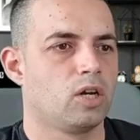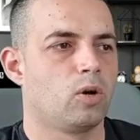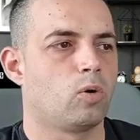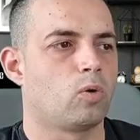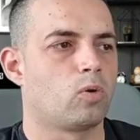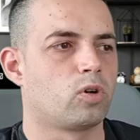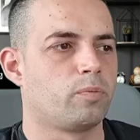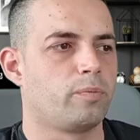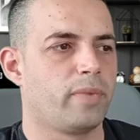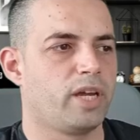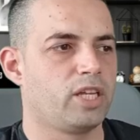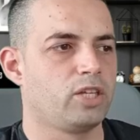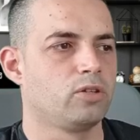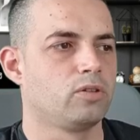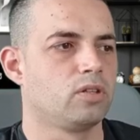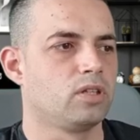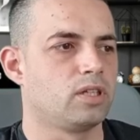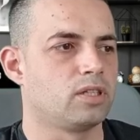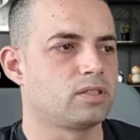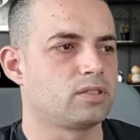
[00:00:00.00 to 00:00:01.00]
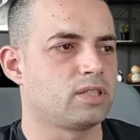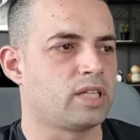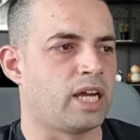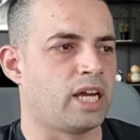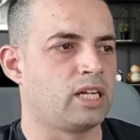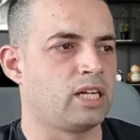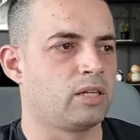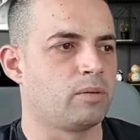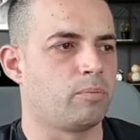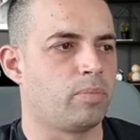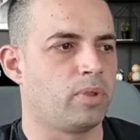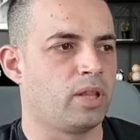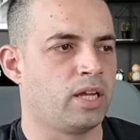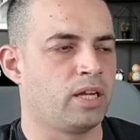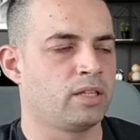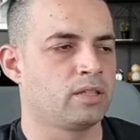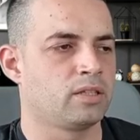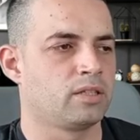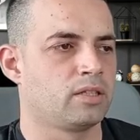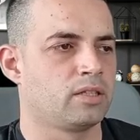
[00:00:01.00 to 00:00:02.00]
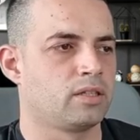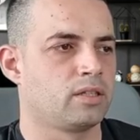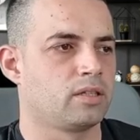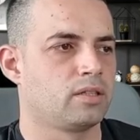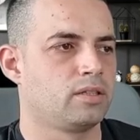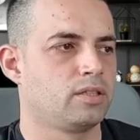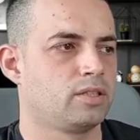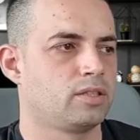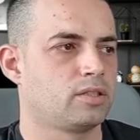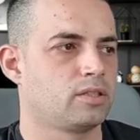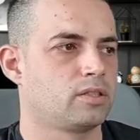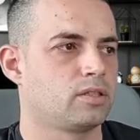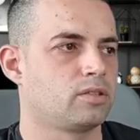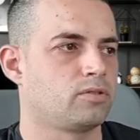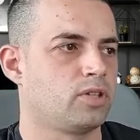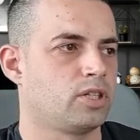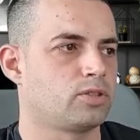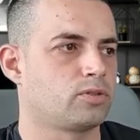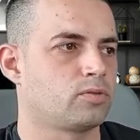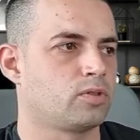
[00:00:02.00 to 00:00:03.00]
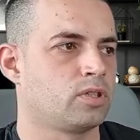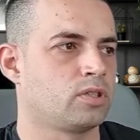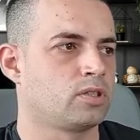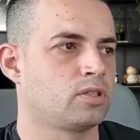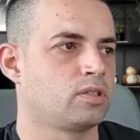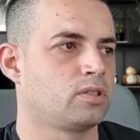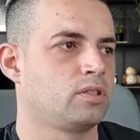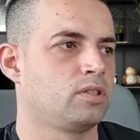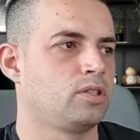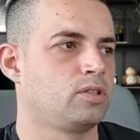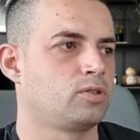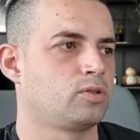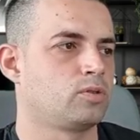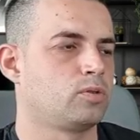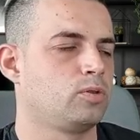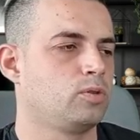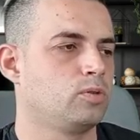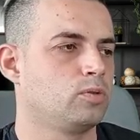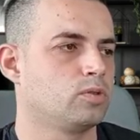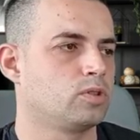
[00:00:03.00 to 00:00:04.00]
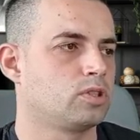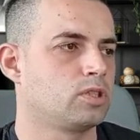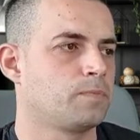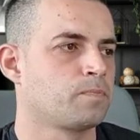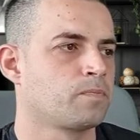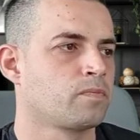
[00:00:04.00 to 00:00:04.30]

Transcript: or manually assign a plan that this restaurant needs to use.